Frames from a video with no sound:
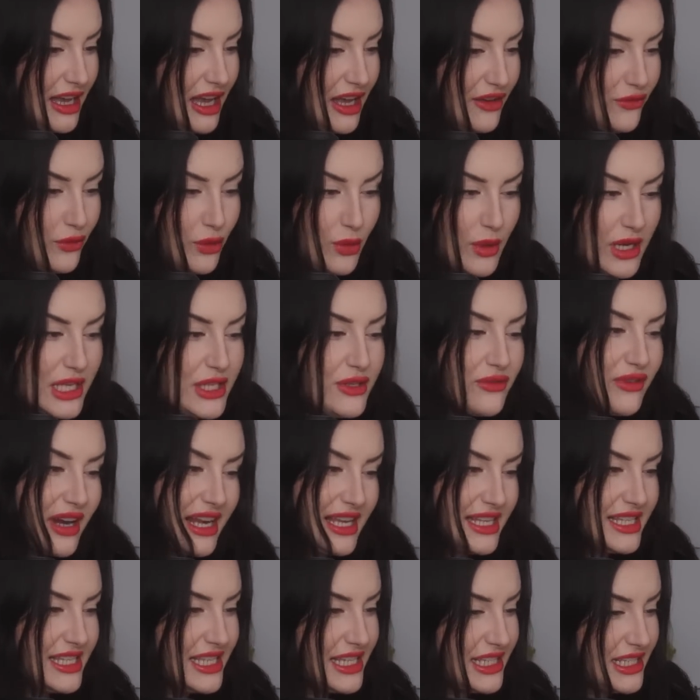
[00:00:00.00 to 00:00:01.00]
I've always
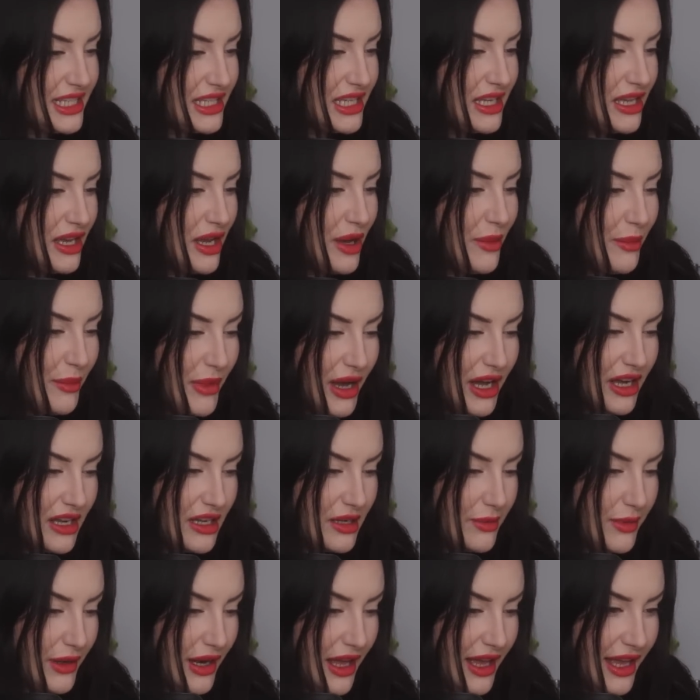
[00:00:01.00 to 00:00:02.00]
rated
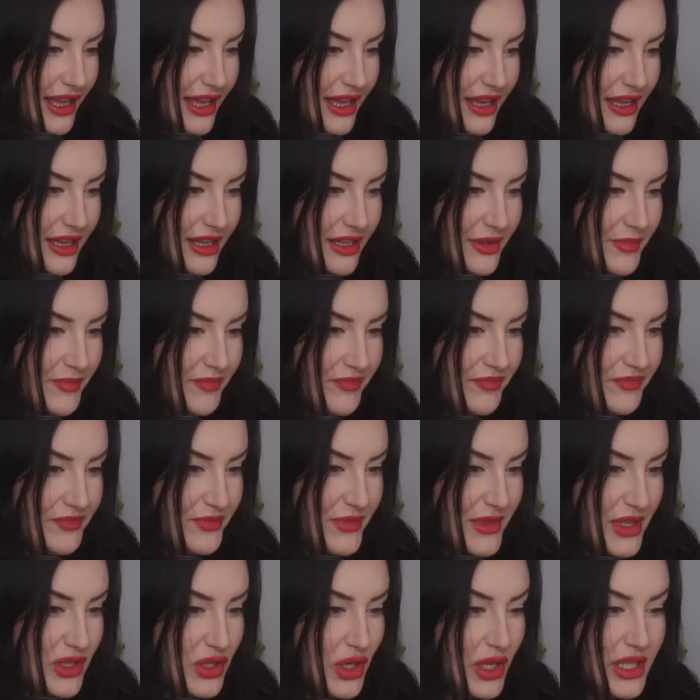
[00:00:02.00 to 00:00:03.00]
Markiplier.
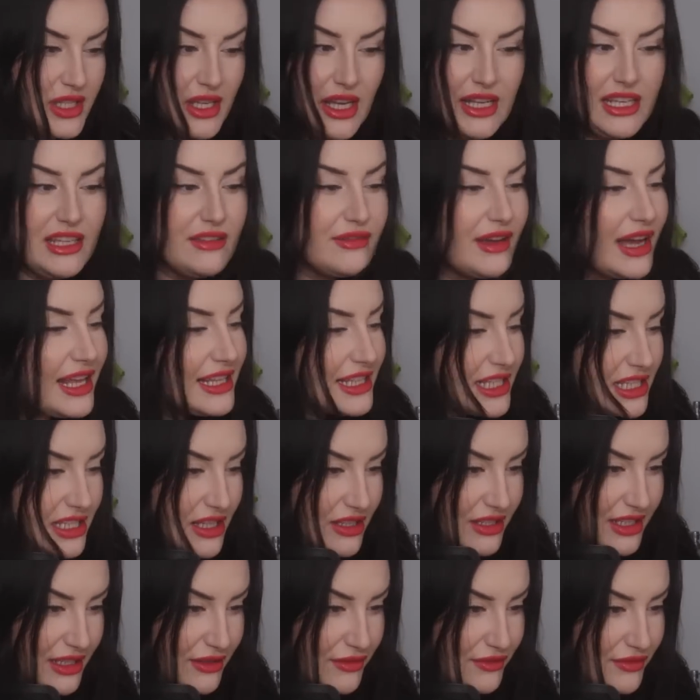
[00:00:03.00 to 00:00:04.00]
So his OnlyFans is
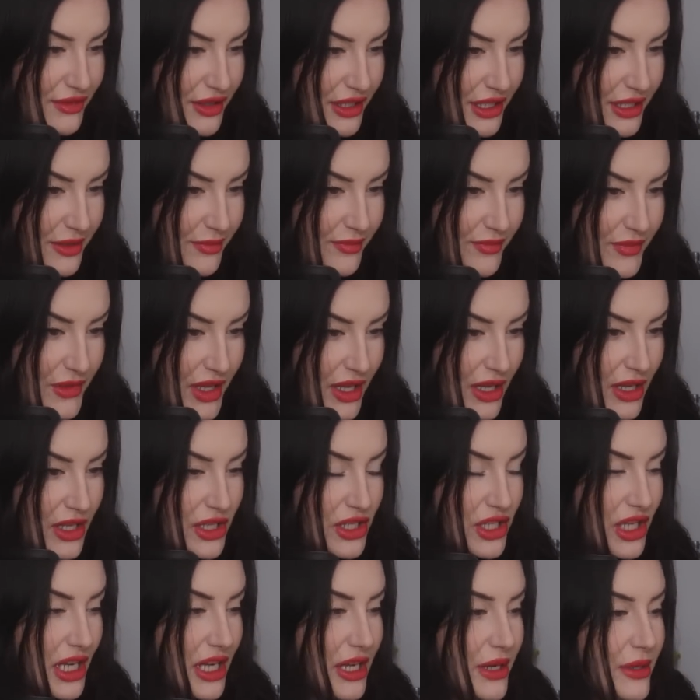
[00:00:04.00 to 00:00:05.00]
no different.
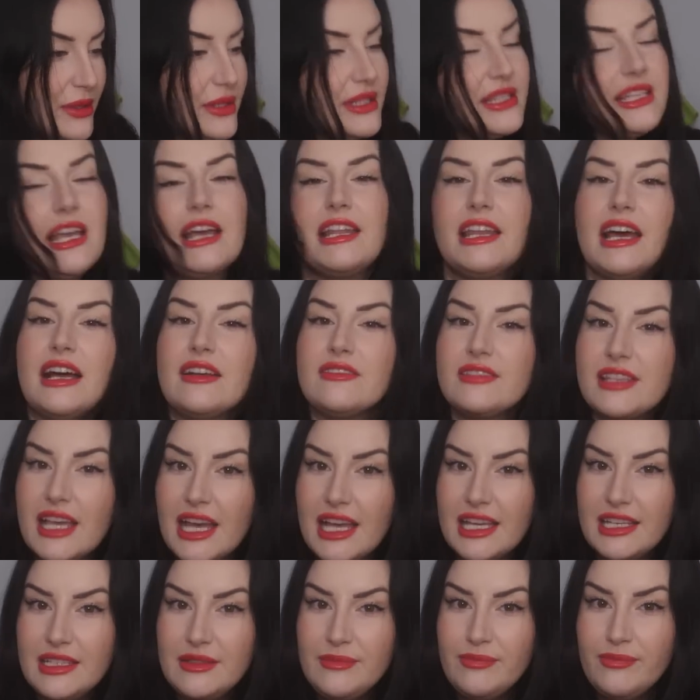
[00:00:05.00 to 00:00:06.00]
So 10 out of
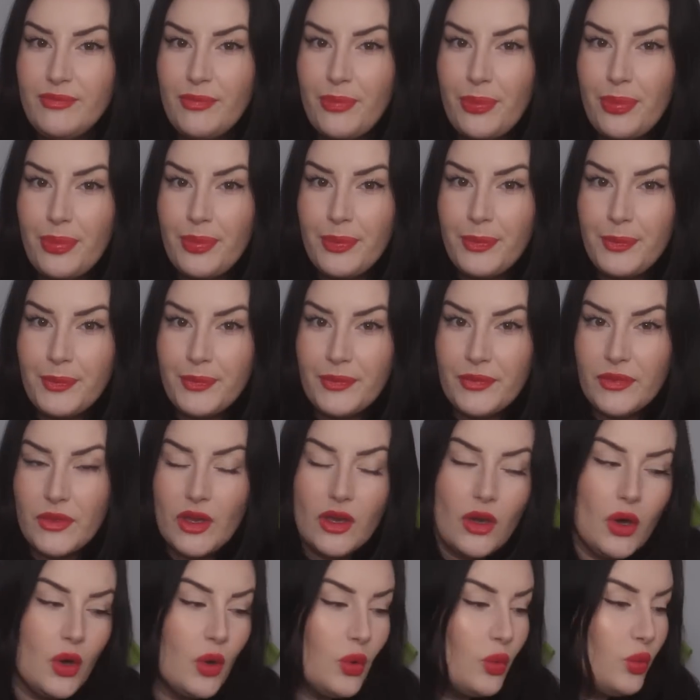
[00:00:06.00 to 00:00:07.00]
10.
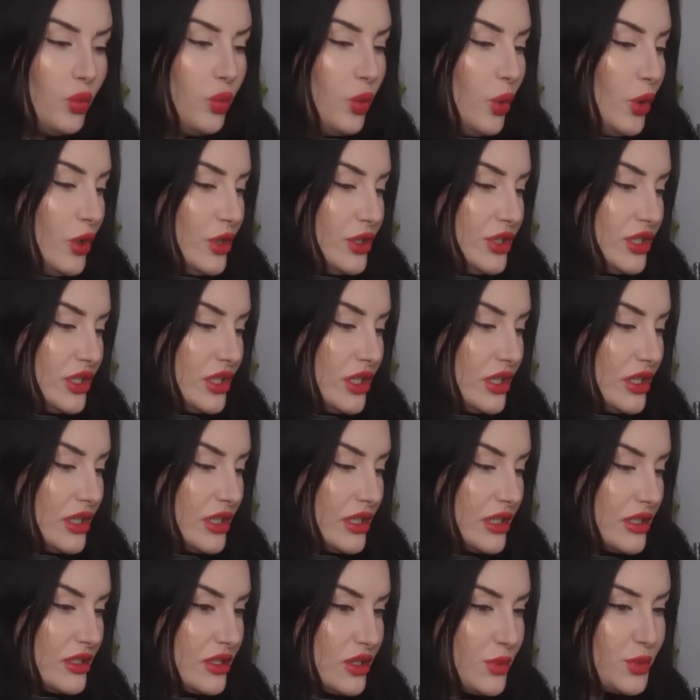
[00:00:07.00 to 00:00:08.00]
Would
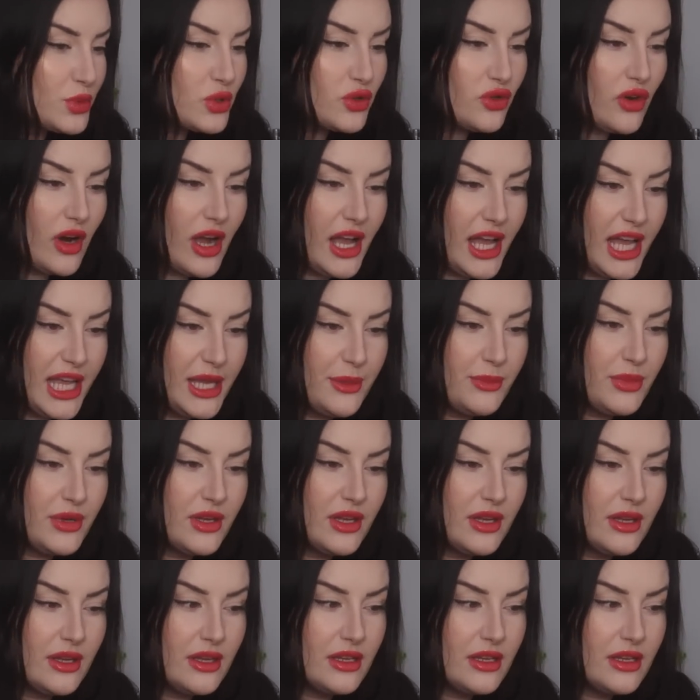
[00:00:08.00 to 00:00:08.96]
subscribe